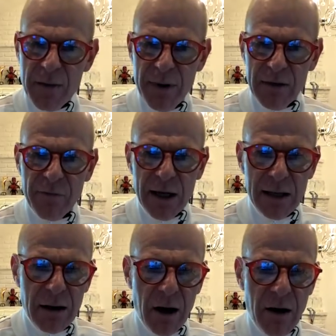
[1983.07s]
a big
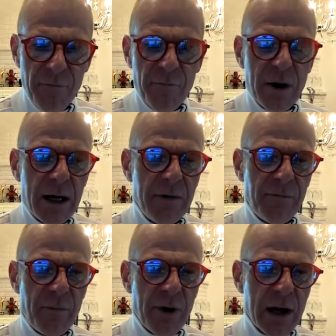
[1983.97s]
fan of
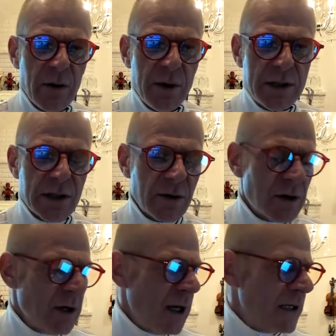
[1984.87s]
vibrato in
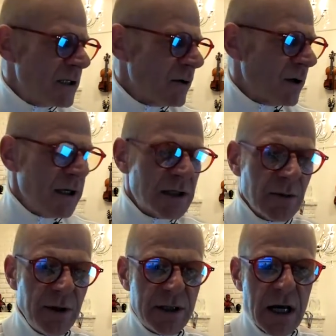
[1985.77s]
certain
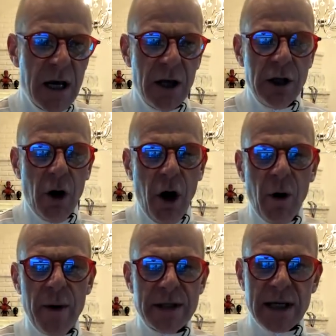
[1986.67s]
instruments. You
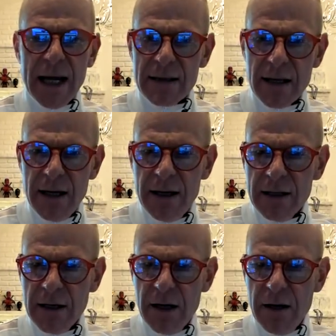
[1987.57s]
always get
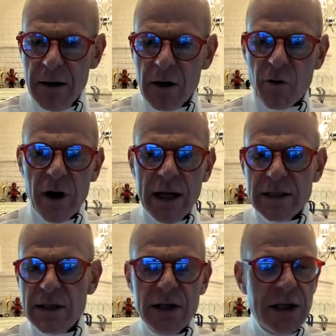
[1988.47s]
the great
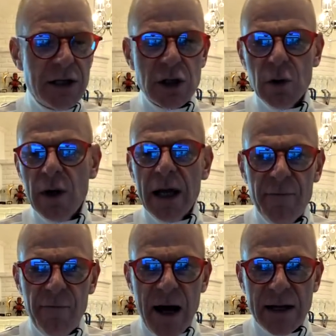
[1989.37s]
detuning
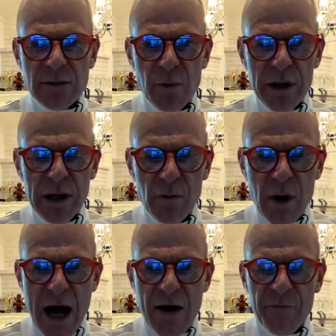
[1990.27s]
effect when you
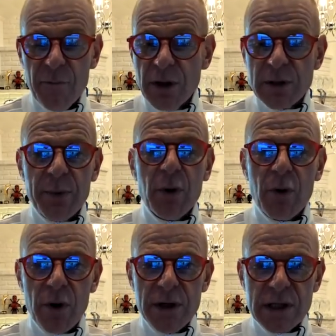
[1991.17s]
have multiple
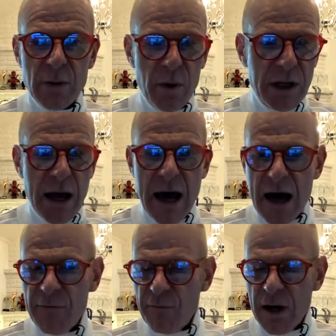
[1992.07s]
horns and when you
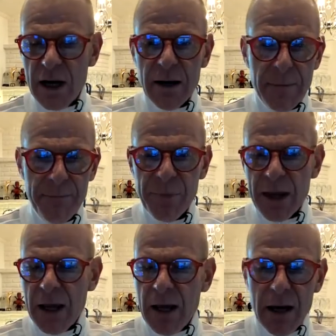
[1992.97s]
have
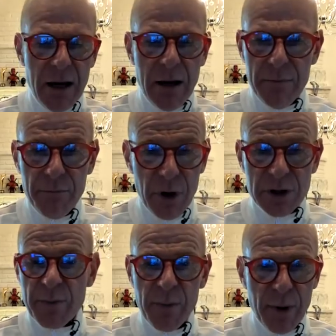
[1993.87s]

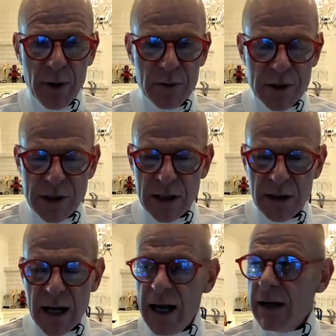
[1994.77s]
multiple bones
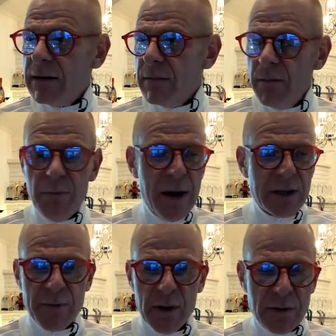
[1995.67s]
and bass
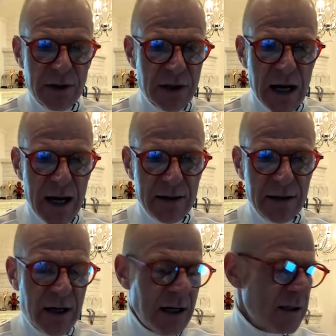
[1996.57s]
bones and
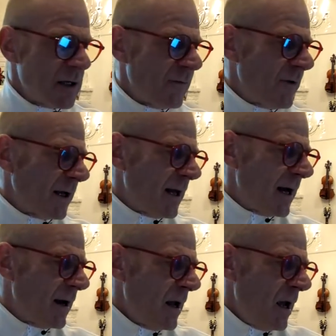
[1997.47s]
stuff like that.